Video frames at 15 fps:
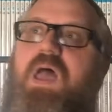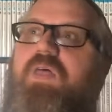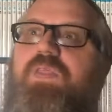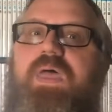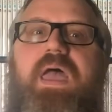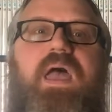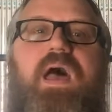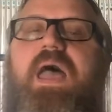
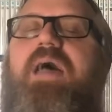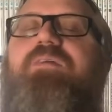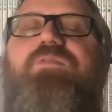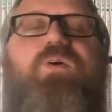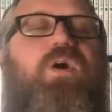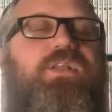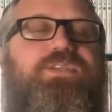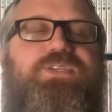They have
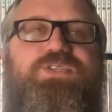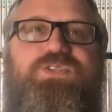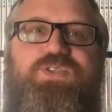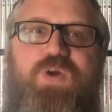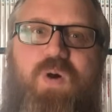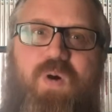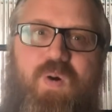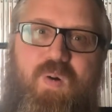got
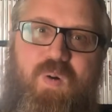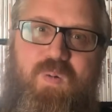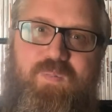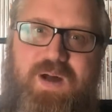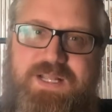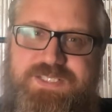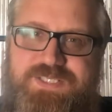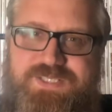so
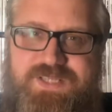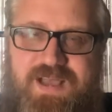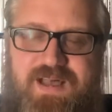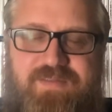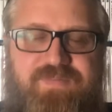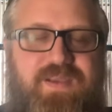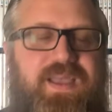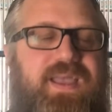much
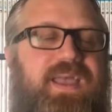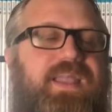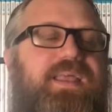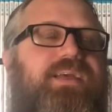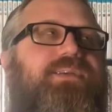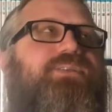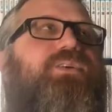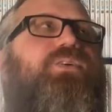stuff. It
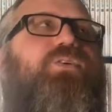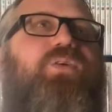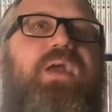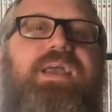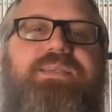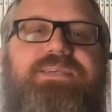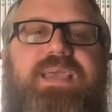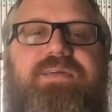is
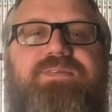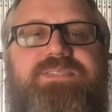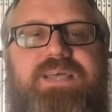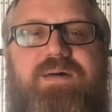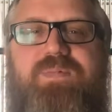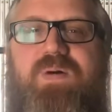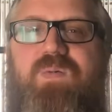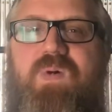crazy. Every
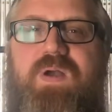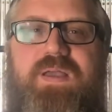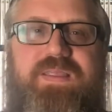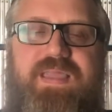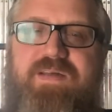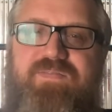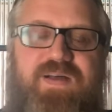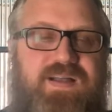time I walk in
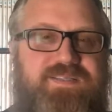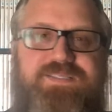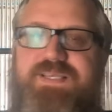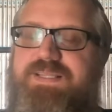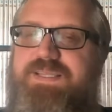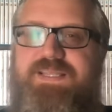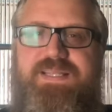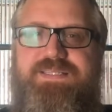there, I find
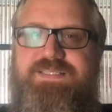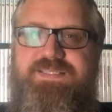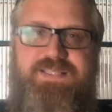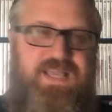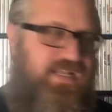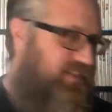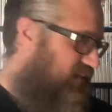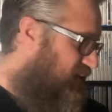something. It's
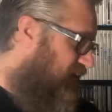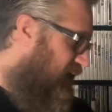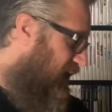nuts.